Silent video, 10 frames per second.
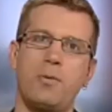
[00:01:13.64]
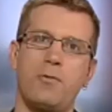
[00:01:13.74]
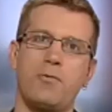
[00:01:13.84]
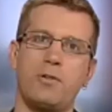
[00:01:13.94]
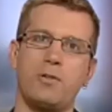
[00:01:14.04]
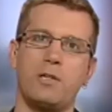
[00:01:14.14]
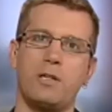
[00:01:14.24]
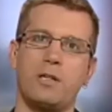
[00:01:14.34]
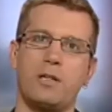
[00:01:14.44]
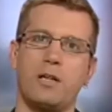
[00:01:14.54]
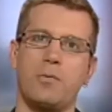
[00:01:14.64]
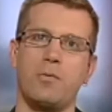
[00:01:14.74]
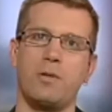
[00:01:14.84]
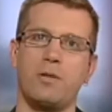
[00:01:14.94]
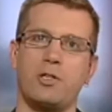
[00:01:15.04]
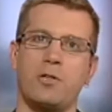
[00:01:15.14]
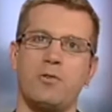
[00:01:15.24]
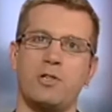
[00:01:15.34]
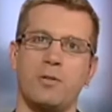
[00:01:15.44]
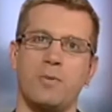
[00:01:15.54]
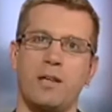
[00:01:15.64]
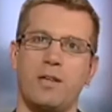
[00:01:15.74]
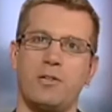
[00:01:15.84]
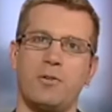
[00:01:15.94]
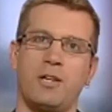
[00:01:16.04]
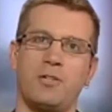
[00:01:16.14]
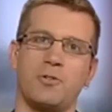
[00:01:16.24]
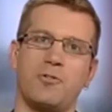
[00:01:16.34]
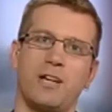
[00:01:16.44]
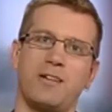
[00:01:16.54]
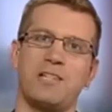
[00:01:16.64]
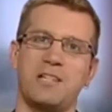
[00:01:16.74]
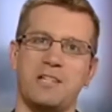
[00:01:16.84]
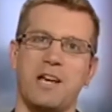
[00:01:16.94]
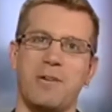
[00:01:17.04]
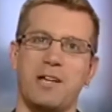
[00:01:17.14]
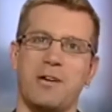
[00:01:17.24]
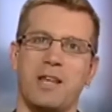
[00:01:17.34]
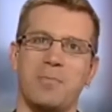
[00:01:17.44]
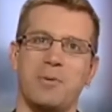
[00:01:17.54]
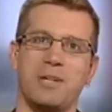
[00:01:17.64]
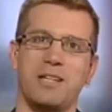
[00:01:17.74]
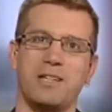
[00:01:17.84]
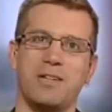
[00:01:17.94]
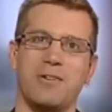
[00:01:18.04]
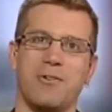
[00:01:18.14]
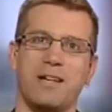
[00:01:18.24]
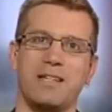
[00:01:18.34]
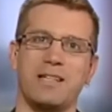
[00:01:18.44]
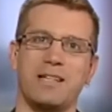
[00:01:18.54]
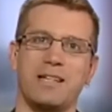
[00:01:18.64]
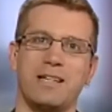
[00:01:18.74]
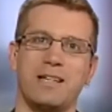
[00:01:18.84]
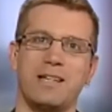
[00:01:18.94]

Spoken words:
often, you know, as soon as a Doctor announces he's going, you get the bookies going crazy and